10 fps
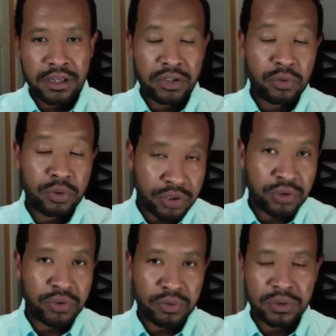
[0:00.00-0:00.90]
doing
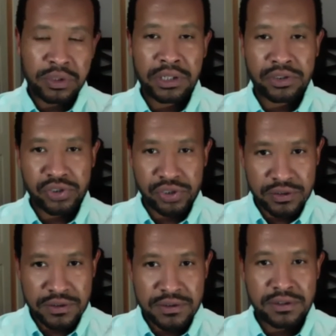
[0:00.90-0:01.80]
your due
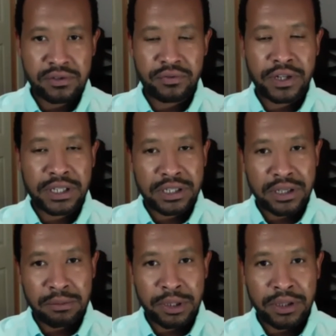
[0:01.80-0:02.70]
diligence to find out
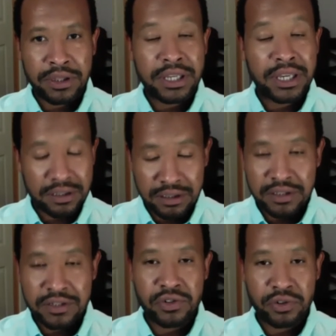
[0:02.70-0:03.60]
about the
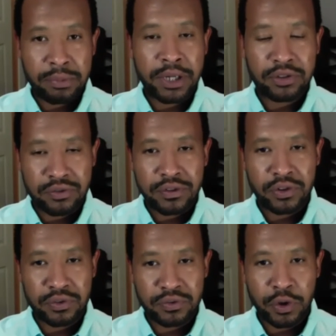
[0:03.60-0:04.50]
candidates you're about to
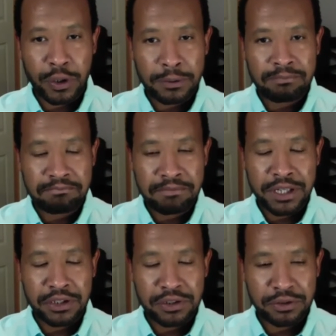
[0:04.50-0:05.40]
vote for.
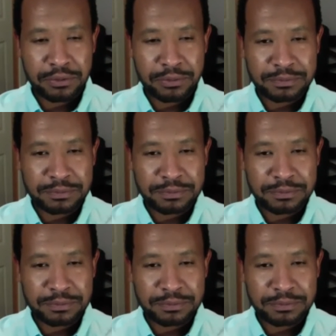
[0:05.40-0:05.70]
Thank you.